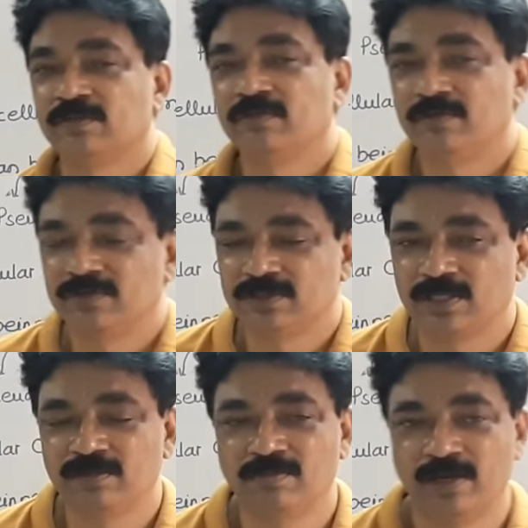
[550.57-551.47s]
when we
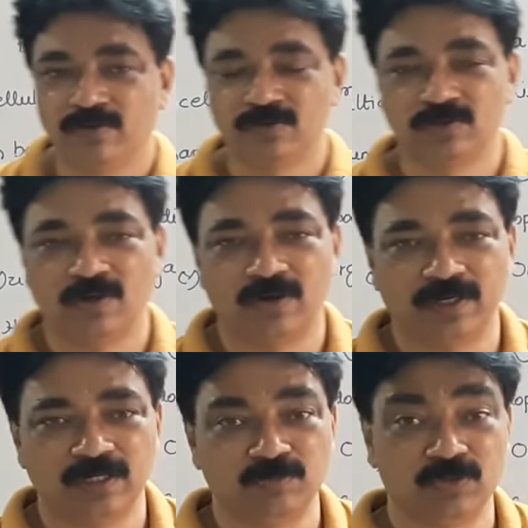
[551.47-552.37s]
study
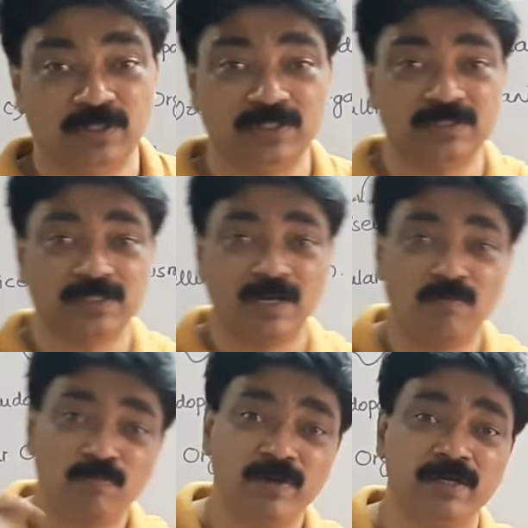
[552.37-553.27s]
microorganisms. So it is a
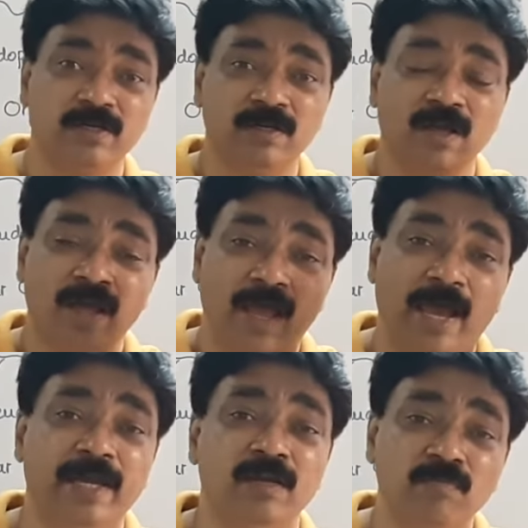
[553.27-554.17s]
complete
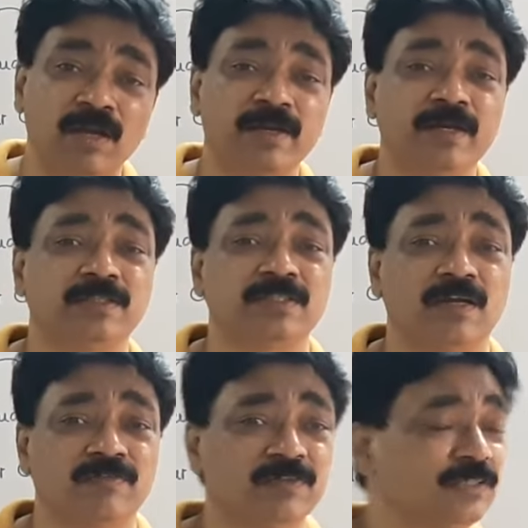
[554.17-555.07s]
animal in
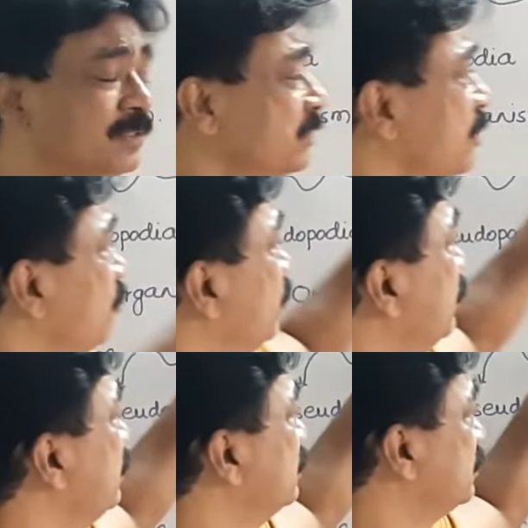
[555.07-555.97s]
itself. This cell
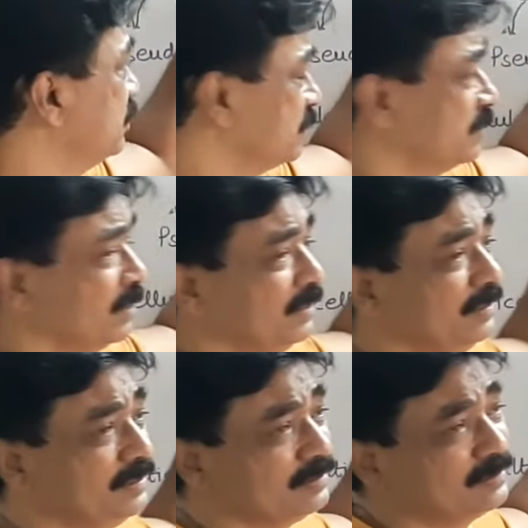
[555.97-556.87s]
breathes, this cell
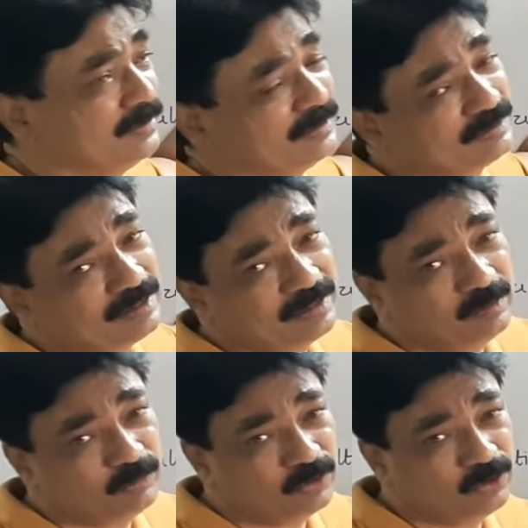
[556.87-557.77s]
eats, this cell
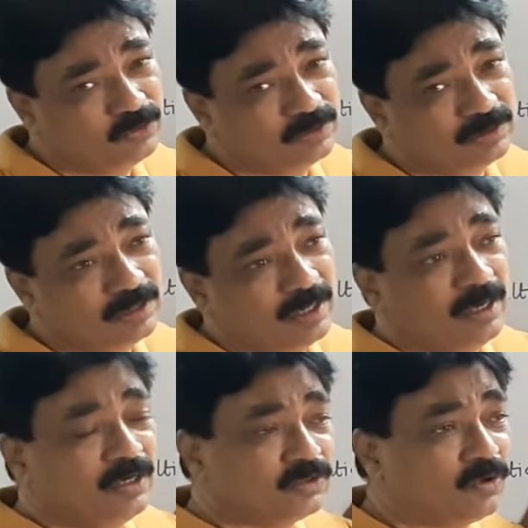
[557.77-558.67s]
reproduces.
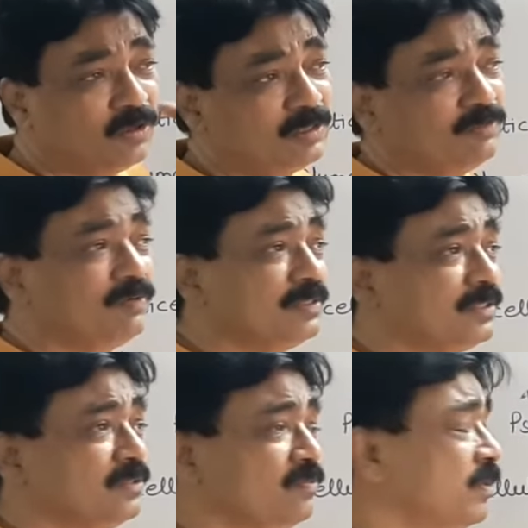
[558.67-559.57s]
So all the
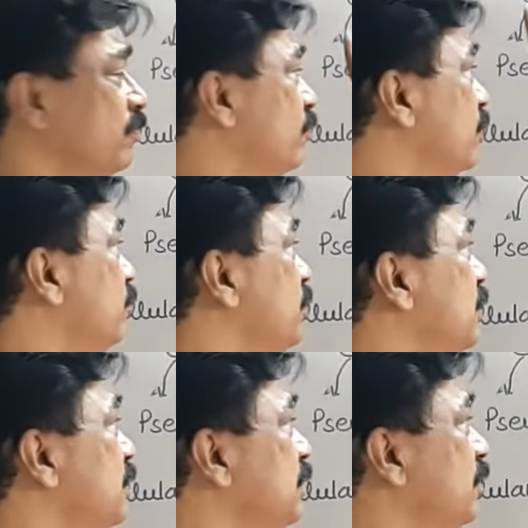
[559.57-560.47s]
functions what we
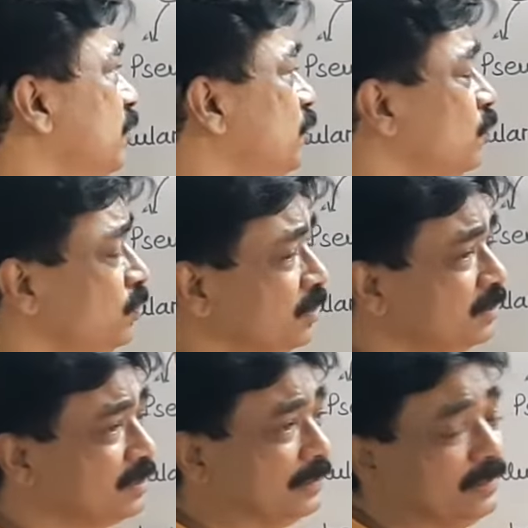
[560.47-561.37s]
do,
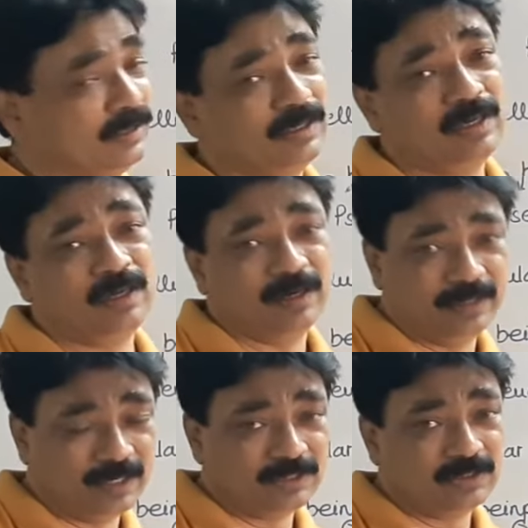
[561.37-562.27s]
this cell
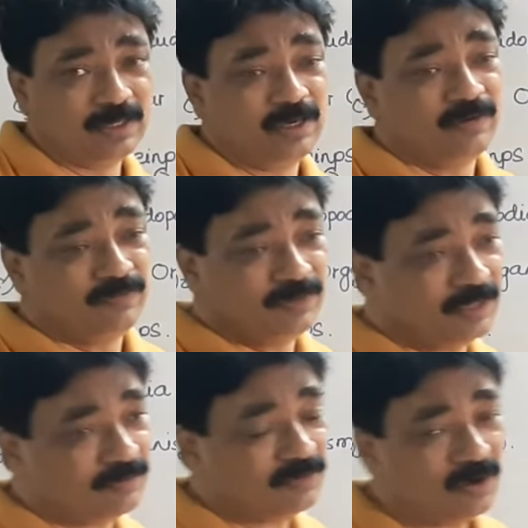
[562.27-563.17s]
does. We
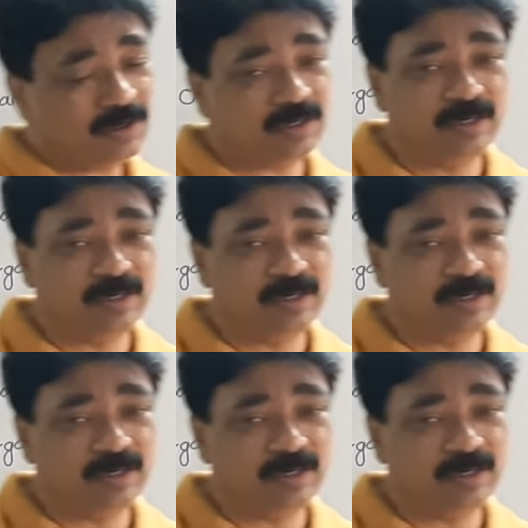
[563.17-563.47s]
have got